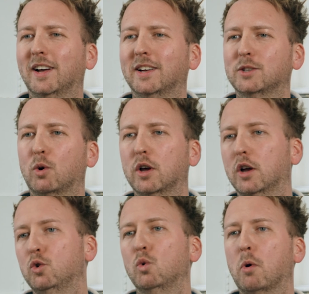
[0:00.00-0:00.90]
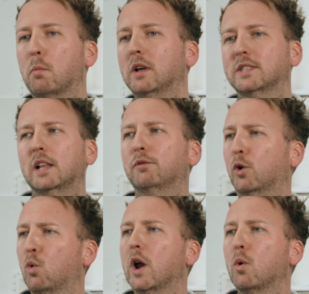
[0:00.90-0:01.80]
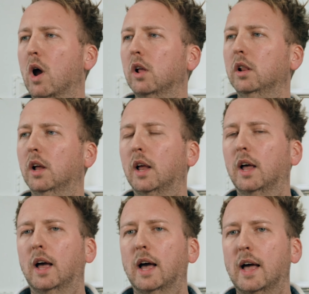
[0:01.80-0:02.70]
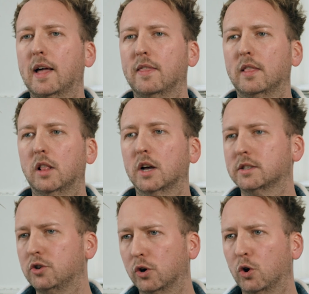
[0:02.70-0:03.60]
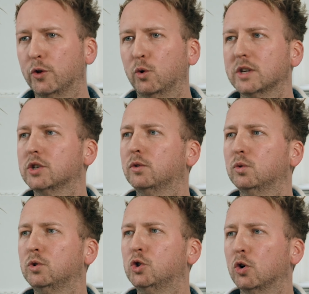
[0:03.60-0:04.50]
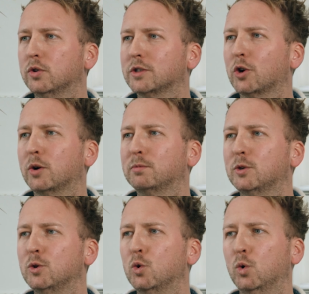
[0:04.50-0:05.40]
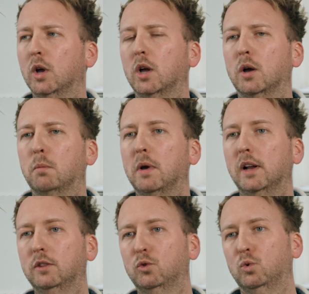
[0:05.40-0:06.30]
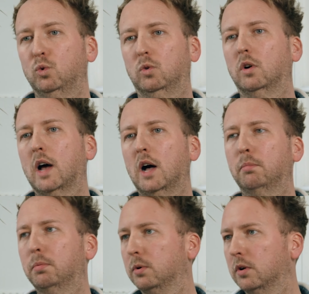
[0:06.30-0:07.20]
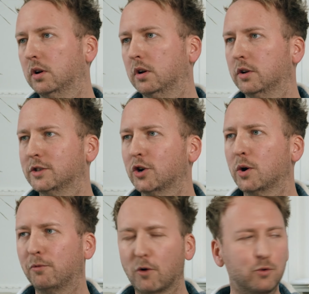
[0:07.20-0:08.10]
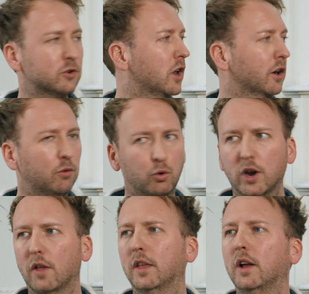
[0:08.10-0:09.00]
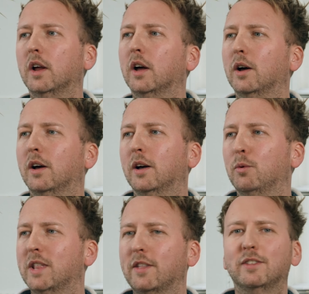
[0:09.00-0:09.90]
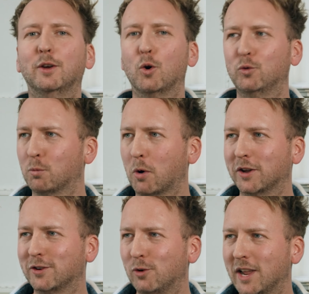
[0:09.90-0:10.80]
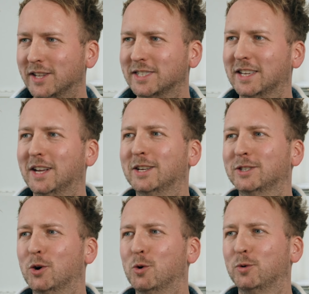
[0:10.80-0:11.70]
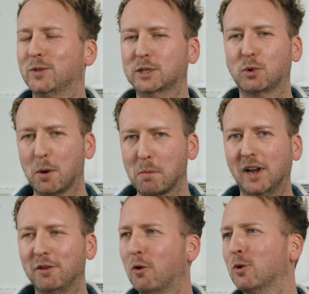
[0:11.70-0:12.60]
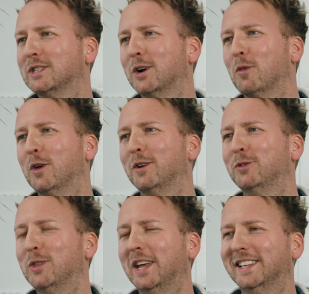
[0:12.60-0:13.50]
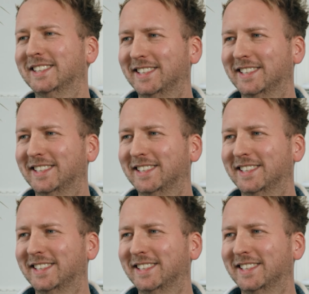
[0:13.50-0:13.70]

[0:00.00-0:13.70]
So I knew about Miles Ahead for quite a while, and last year got the question to join the startup studio, mainly to help startup founders like Florian with anything go-to-market related. So that's what I'm mainly focusing on today.